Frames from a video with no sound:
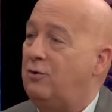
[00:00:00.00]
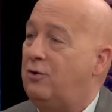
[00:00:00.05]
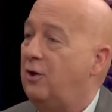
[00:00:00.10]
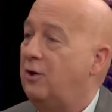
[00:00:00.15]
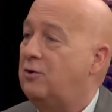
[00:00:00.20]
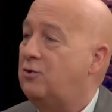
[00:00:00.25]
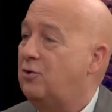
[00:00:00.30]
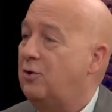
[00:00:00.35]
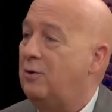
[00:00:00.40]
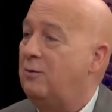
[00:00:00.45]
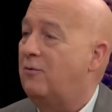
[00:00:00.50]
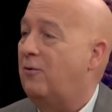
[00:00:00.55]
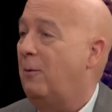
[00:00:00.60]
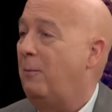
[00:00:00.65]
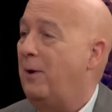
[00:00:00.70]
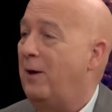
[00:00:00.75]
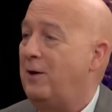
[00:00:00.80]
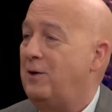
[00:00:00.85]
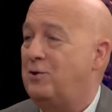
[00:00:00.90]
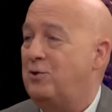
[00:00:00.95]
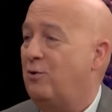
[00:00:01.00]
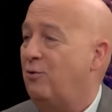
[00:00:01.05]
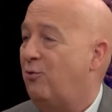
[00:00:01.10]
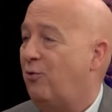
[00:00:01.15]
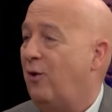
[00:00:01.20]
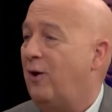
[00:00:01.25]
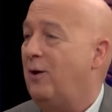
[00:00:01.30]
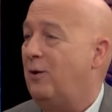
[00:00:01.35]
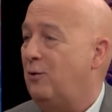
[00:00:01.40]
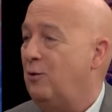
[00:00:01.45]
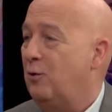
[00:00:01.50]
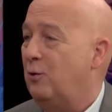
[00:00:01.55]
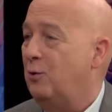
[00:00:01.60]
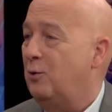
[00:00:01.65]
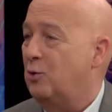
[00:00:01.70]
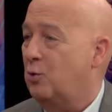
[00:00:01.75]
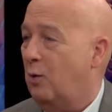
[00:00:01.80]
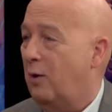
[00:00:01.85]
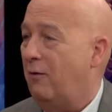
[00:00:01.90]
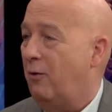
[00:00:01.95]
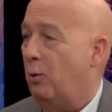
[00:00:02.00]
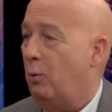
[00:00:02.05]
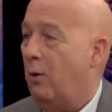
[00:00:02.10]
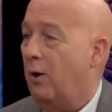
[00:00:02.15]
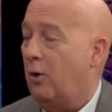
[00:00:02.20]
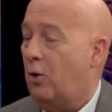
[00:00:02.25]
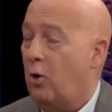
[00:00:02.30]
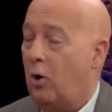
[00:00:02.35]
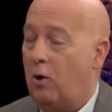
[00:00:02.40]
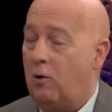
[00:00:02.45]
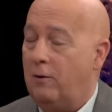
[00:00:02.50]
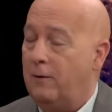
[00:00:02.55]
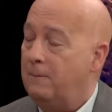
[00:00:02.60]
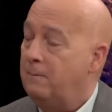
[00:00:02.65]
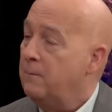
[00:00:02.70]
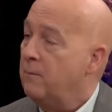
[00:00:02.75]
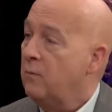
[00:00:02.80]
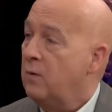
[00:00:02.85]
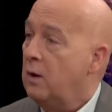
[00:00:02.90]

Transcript: disinformation, fake news, whatever they want to call it.